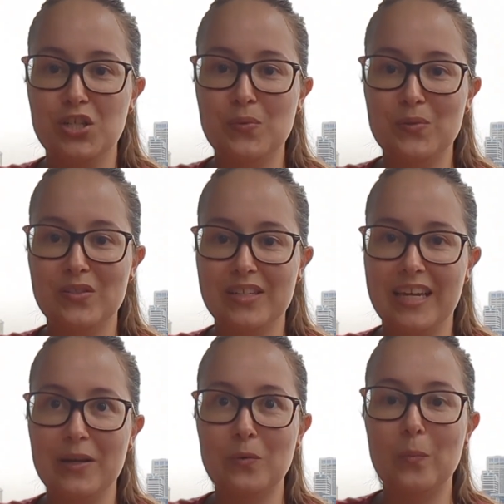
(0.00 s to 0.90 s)
you will
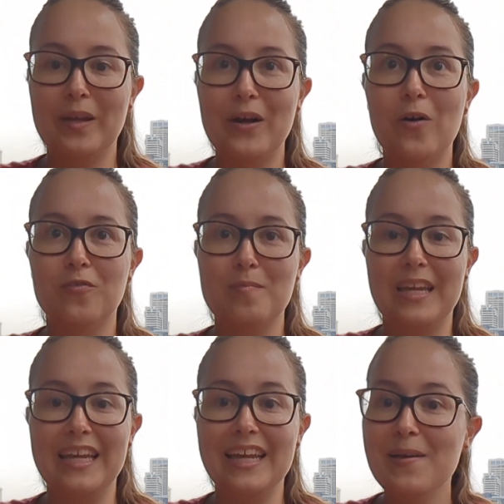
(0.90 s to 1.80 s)
see will be of
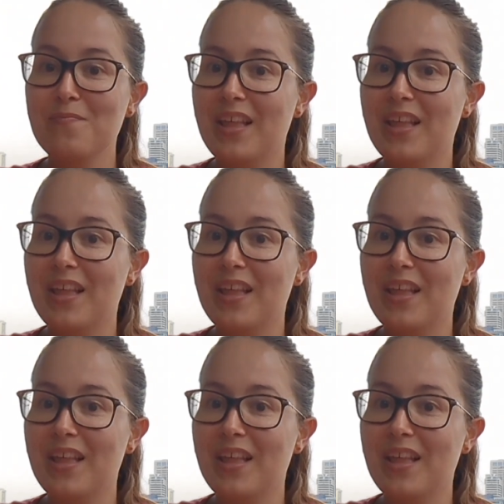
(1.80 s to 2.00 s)
me